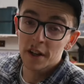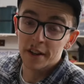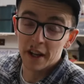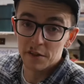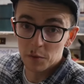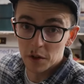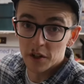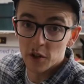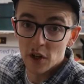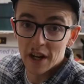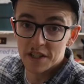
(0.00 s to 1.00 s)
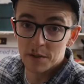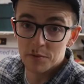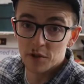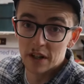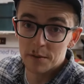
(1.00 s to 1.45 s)
to everyone who has
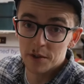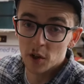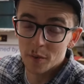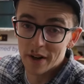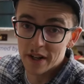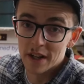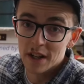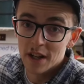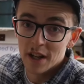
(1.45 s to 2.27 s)
subscribed already.